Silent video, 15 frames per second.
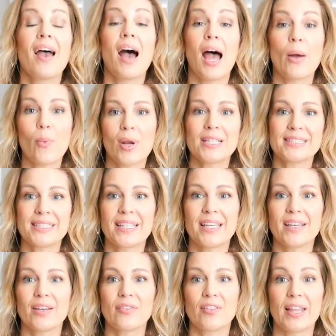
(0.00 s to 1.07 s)
I wanted to
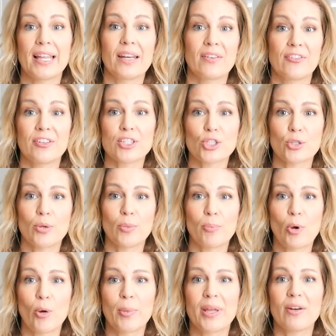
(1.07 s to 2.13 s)
give an official
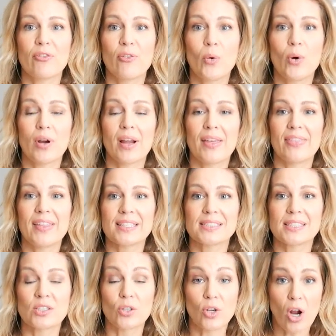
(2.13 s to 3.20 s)
moment for this
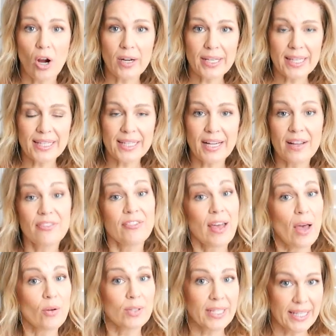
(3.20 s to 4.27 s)
little cardigan that I
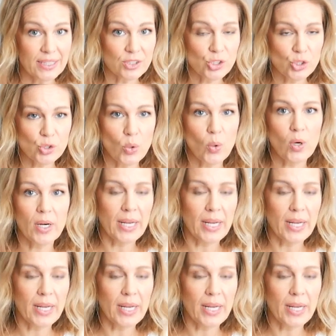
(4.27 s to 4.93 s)
found in store.